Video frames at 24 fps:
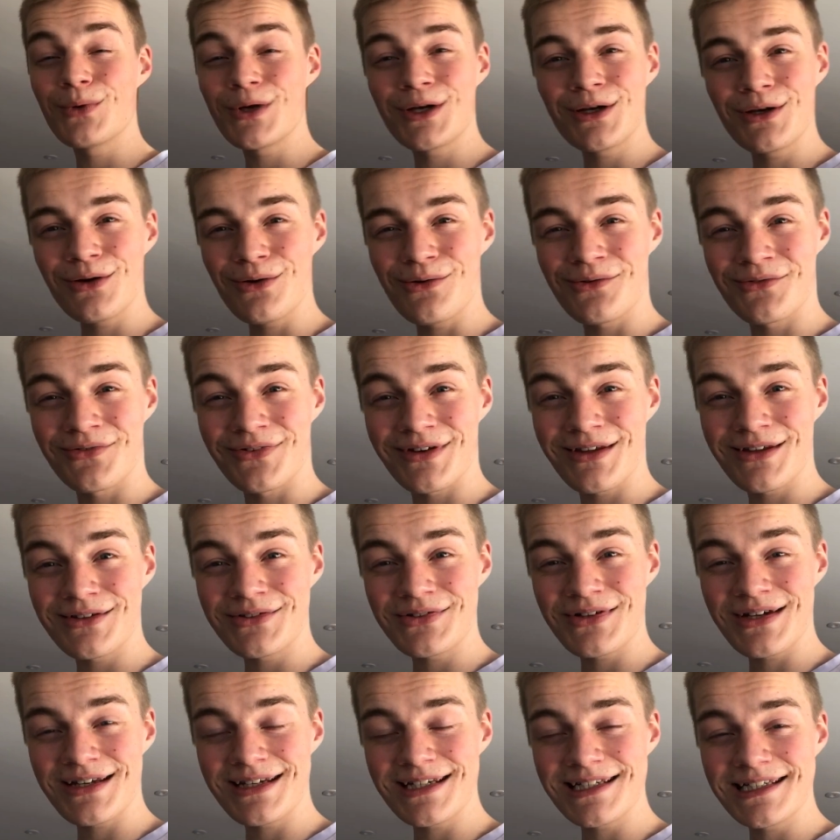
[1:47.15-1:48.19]
to know a real
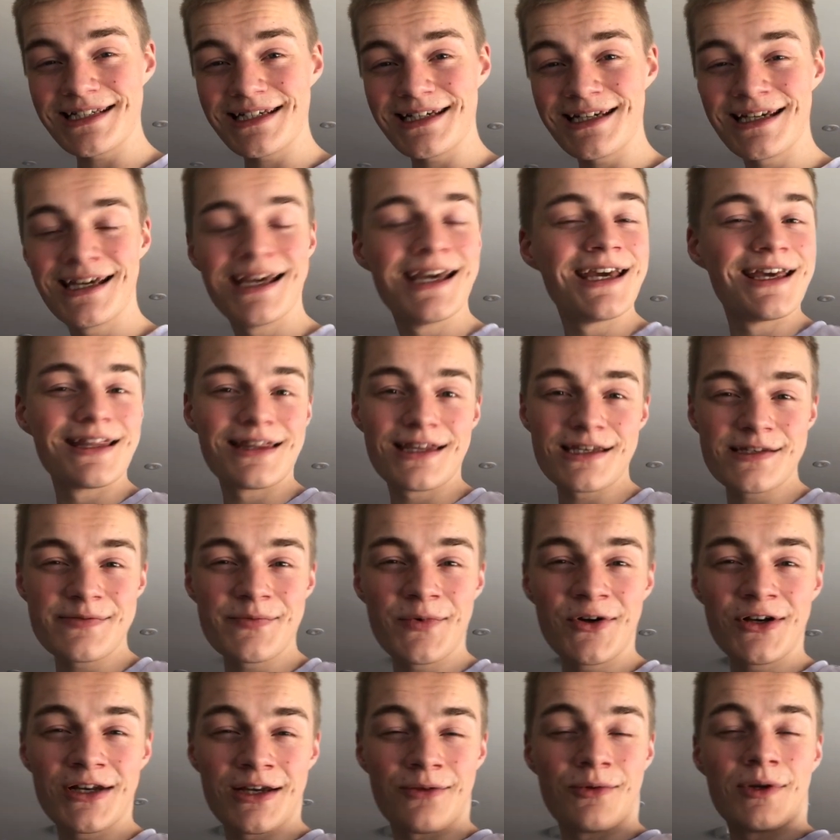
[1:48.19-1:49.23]
tragedy? This
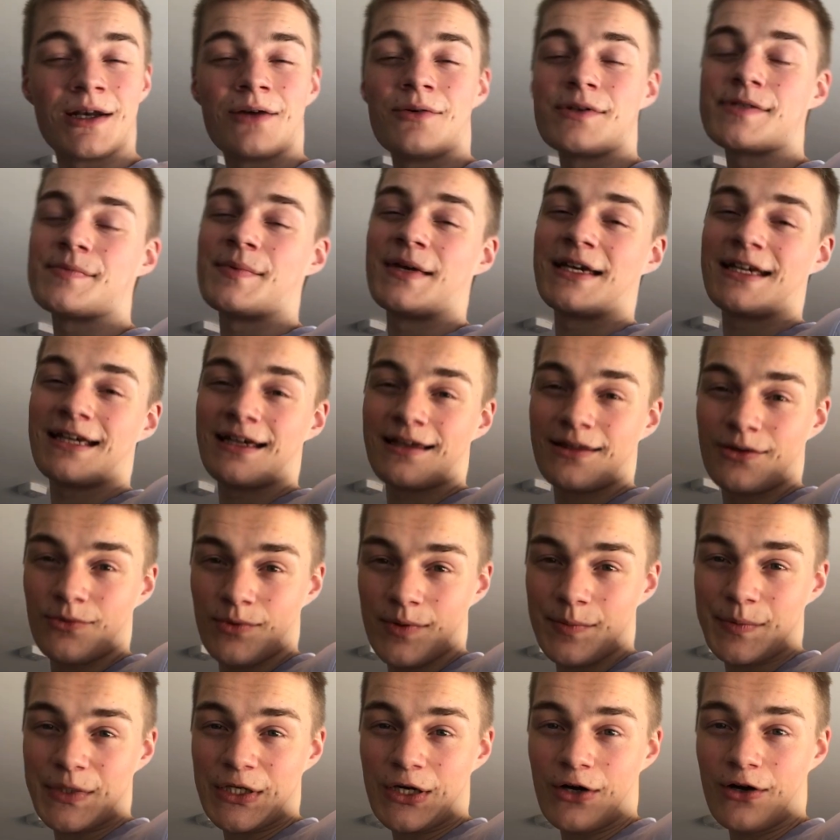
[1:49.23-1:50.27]
morning when I was making the
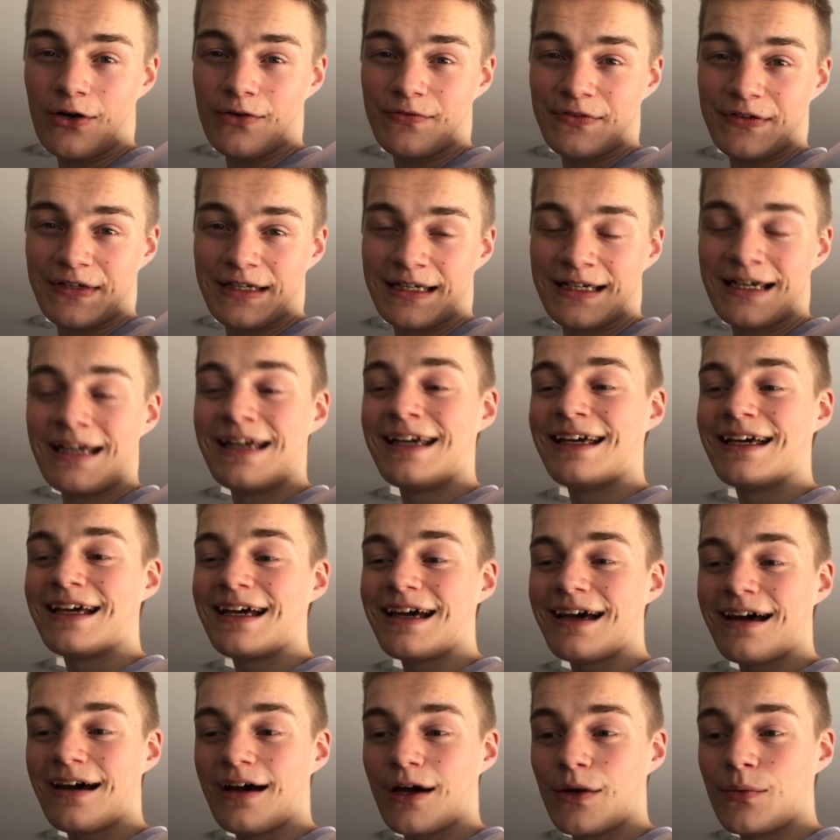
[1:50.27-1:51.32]
whipped coffee,
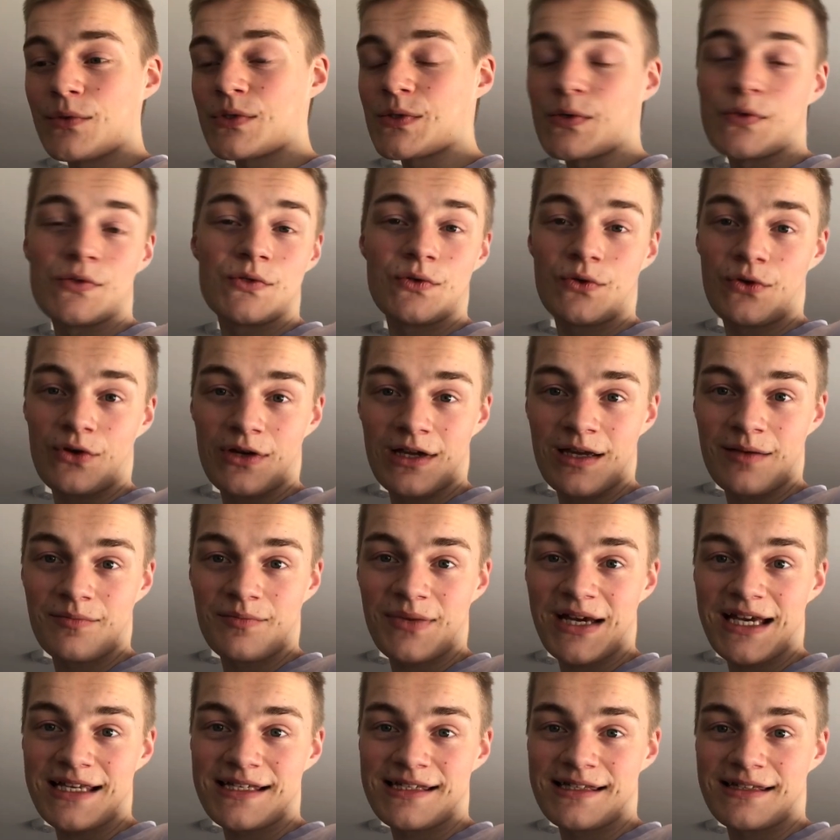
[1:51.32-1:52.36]
I was also cooking
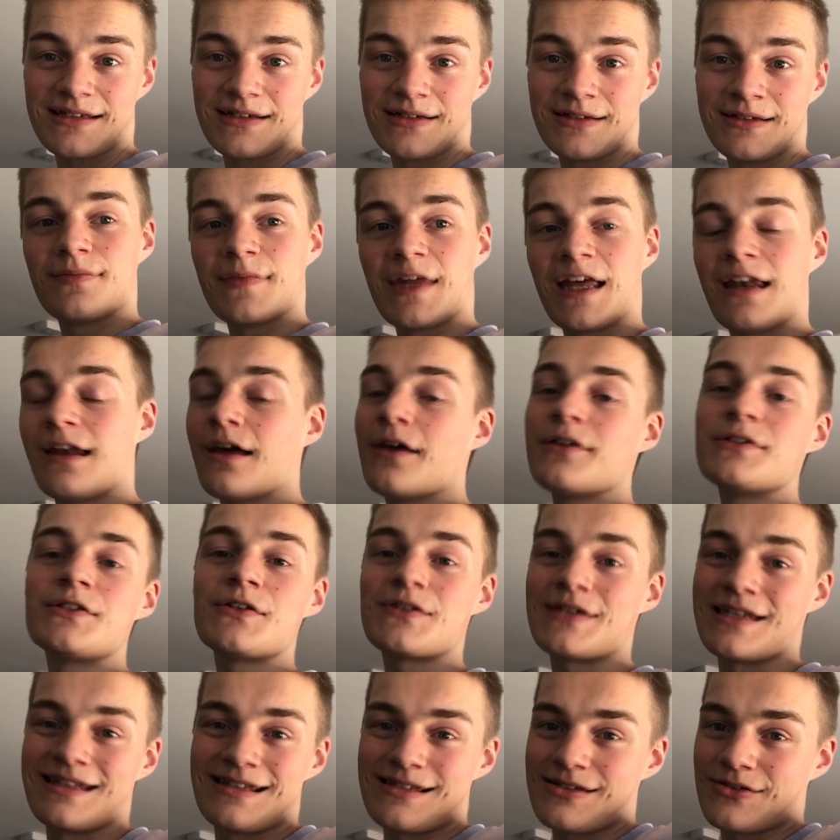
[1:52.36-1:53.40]
pasta, and I'll just
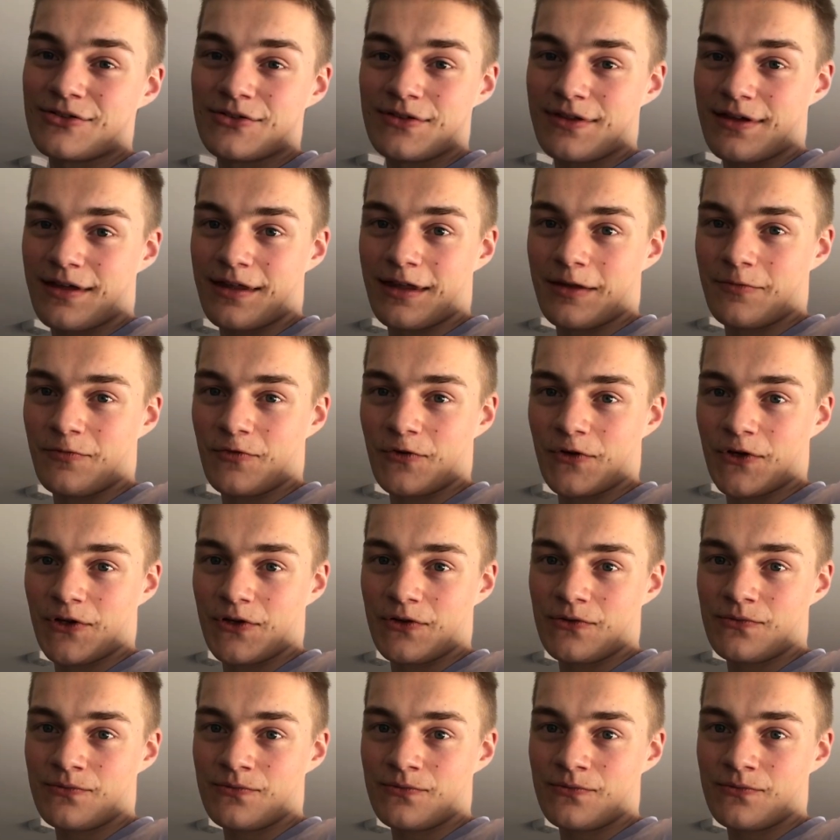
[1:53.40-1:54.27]
insert the clip for you.